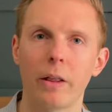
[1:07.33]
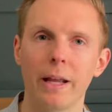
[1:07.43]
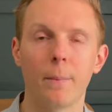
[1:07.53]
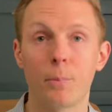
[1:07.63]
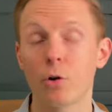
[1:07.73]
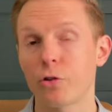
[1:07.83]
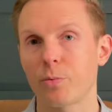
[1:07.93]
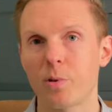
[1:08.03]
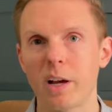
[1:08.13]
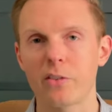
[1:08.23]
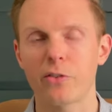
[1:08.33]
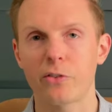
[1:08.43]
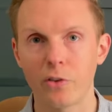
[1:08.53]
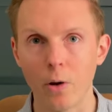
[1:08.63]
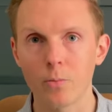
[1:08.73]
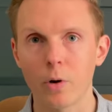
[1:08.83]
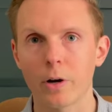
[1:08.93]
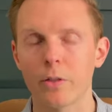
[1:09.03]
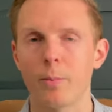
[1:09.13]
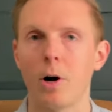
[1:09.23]
it purchase price somewhere
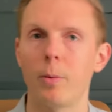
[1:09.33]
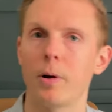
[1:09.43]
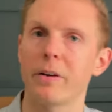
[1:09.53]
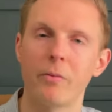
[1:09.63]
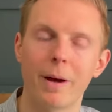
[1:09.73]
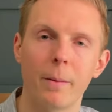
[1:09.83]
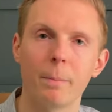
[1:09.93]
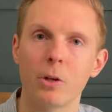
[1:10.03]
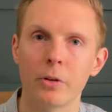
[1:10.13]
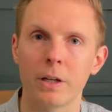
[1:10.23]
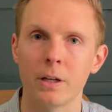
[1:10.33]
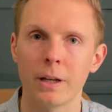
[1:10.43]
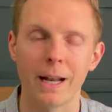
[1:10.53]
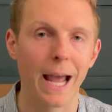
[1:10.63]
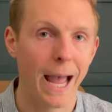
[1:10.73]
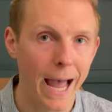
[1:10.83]
in the ballpark of about $1.5 million.